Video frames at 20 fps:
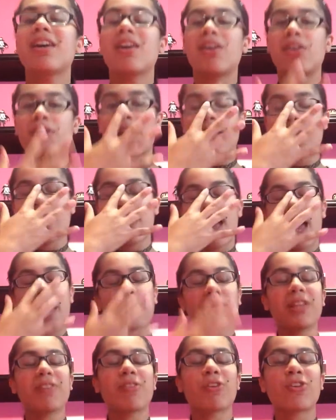Okay, I
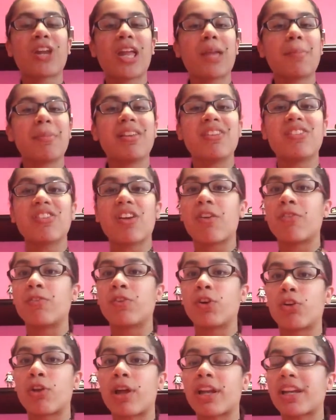believe her name is
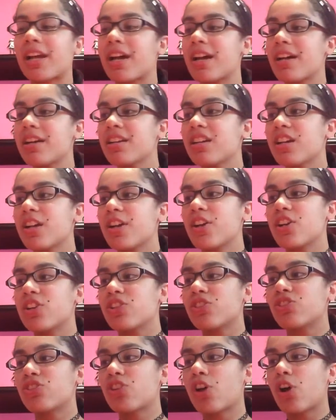Veronica.
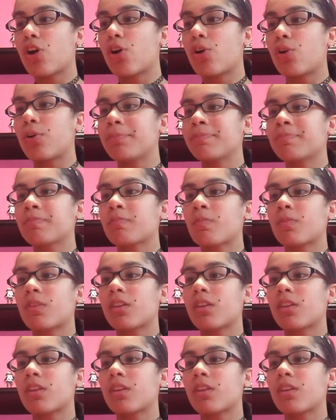So,